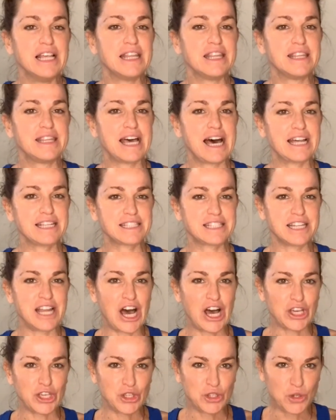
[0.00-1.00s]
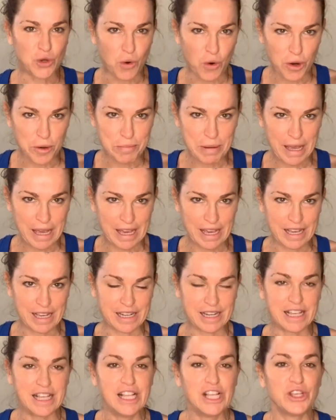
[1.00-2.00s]
That's not your pain.
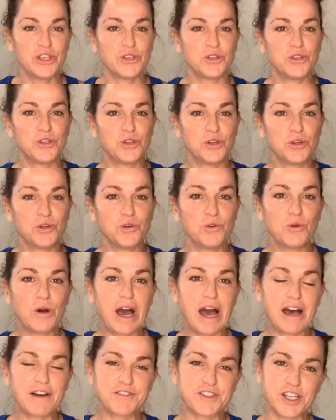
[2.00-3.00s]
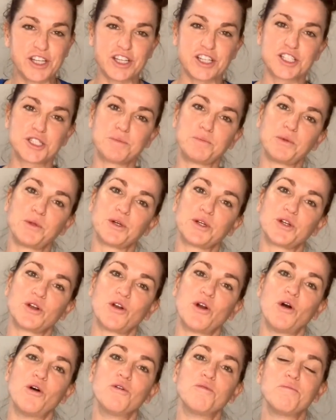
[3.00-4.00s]
You have to explore your
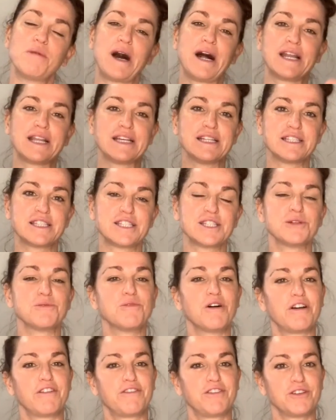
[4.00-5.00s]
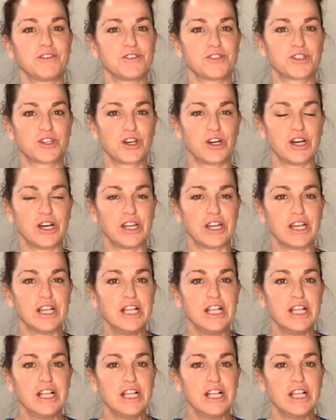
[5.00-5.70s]
own body and see what feels good.